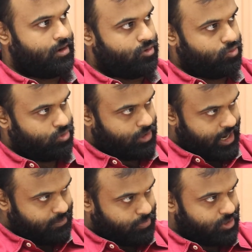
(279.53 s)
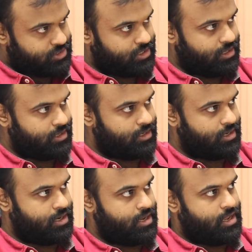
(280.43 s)
to the right person,
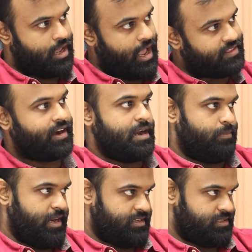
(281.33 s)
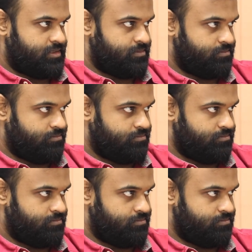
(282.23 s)
at the right place.